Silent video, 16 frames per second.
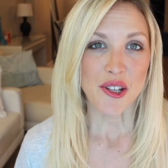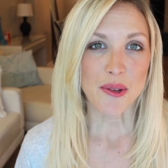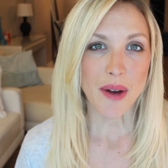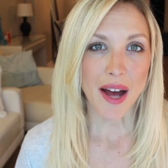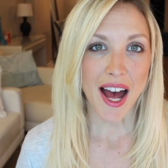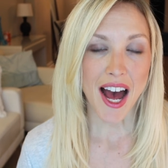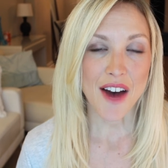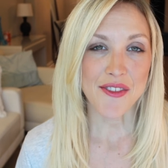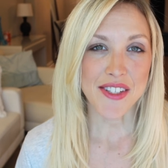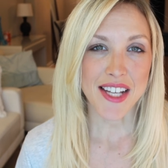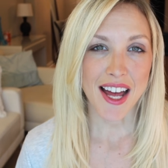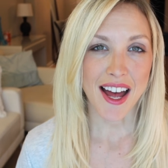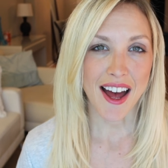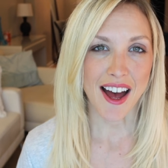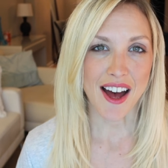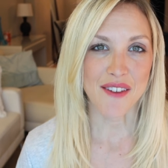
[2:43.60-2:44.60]
you have to
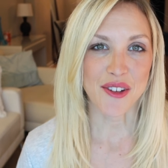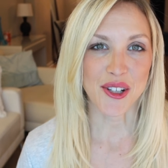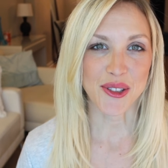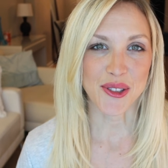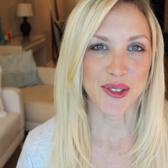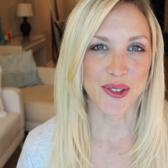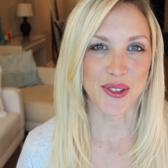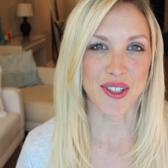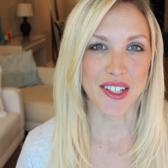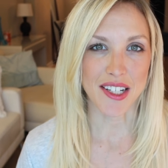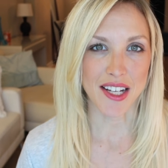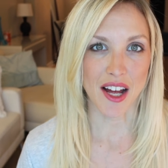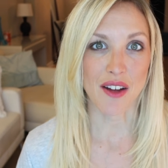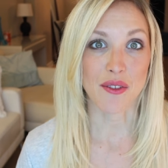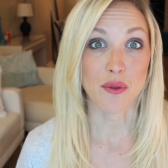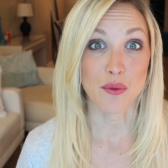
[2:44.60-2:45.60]
have a good
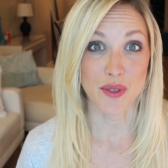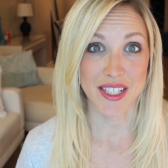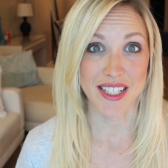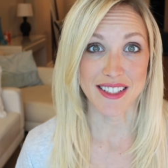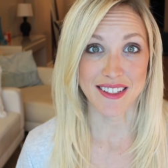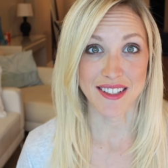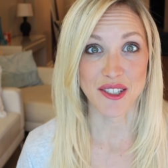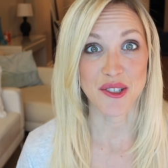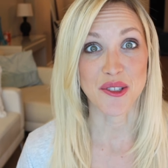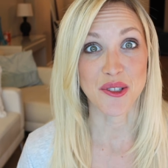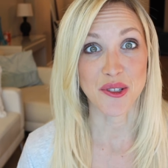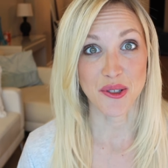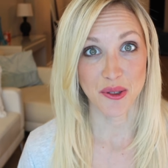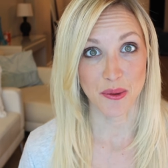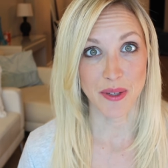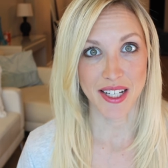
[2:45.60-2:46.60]
enough reason to
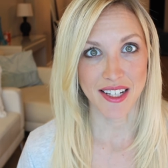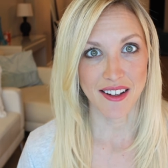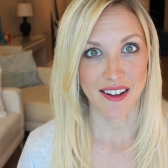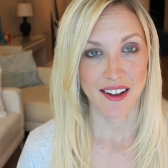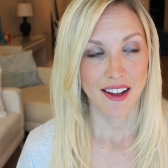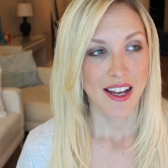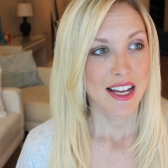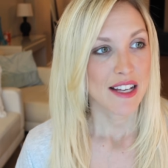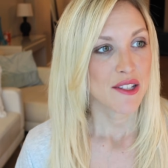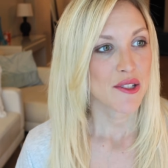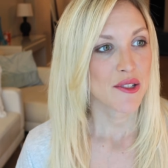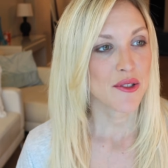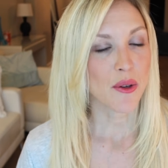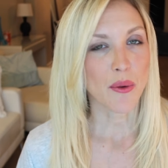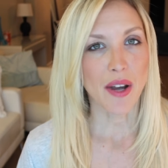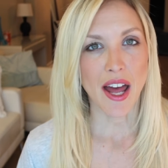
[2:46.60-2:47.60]
do it.
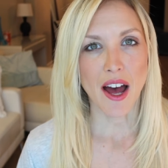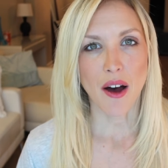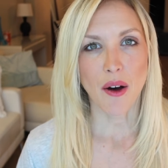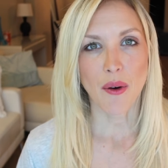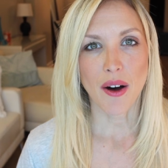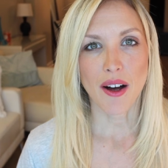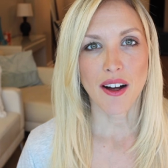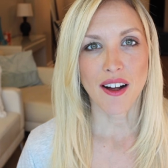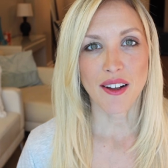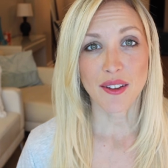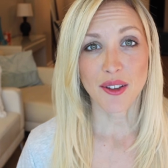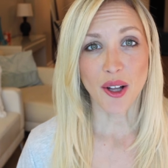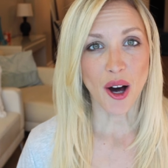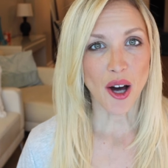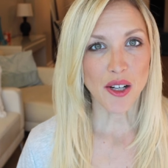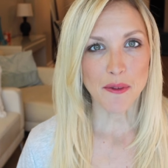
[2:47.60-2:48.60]
So now, a
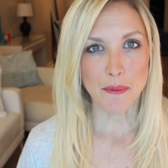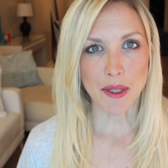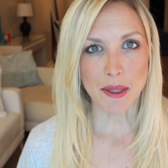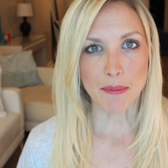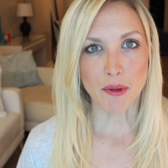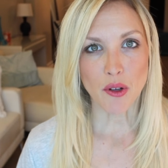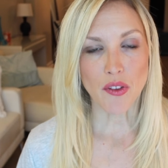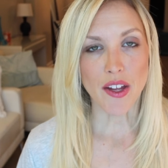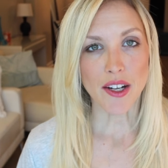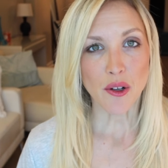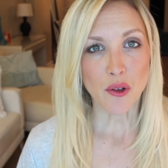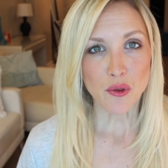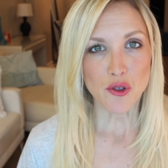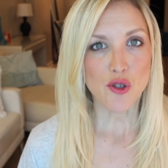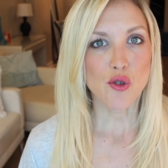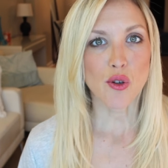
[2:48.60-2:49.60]
lot of people, they
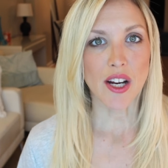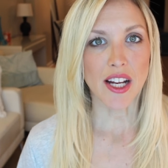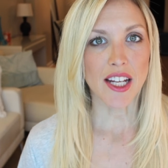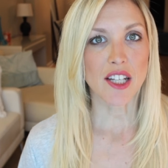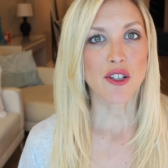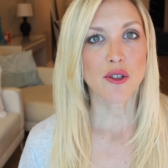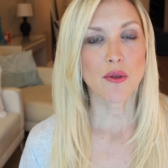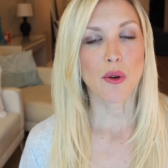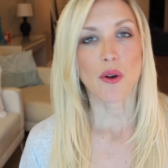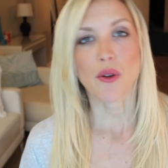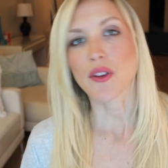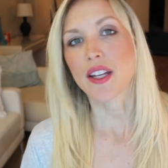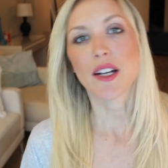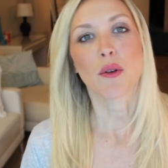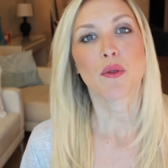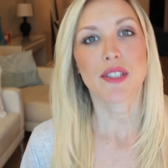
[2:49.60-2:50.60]
don't train you or
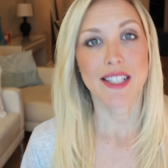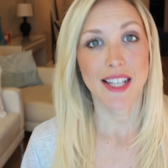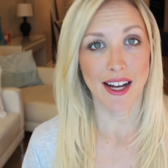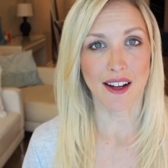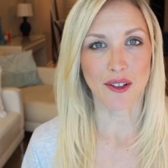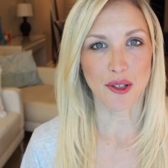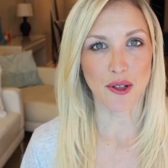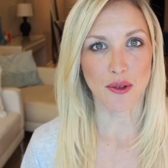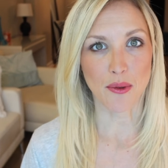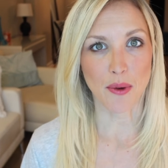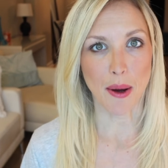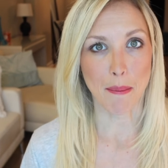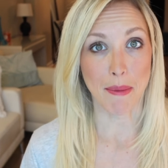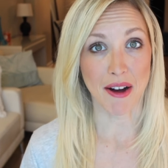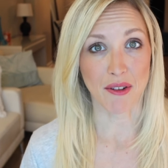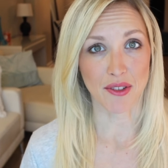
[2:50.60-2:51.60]
they don't tell you
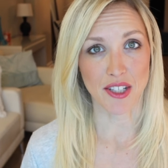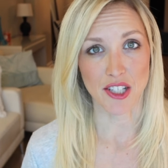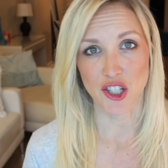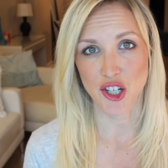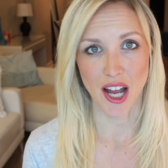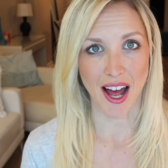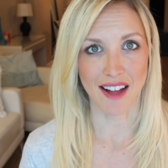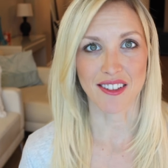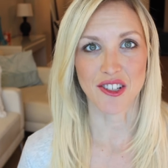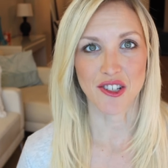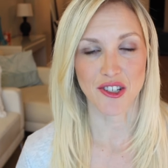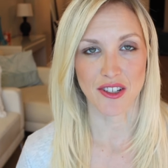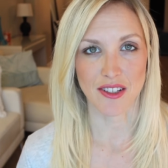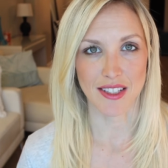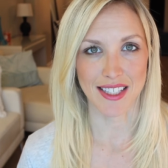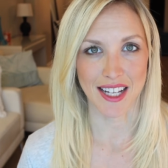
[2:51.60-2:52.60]
about the
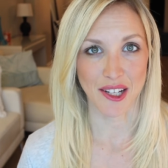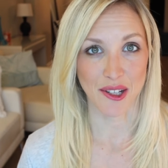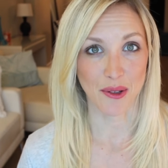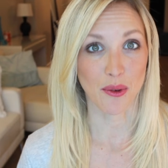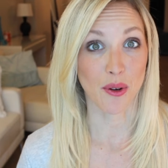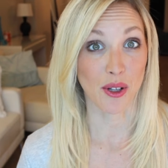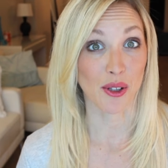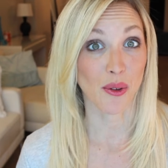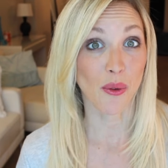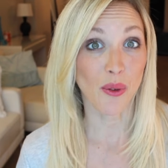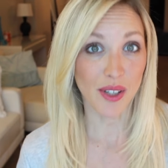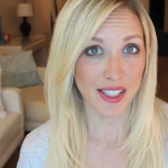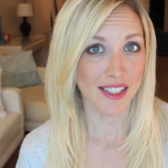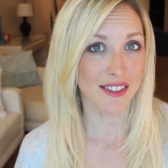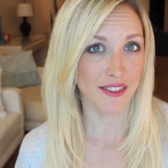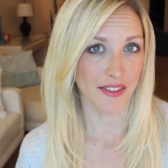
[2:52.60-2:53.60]
challenges that you're
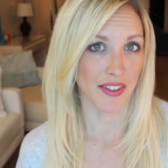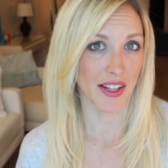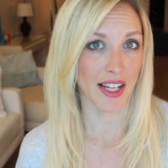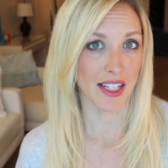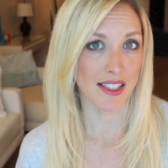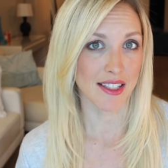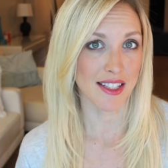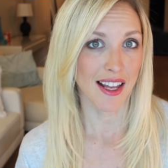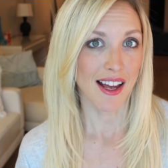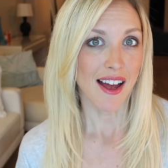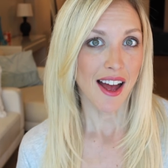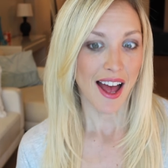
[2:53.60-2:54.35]
going to face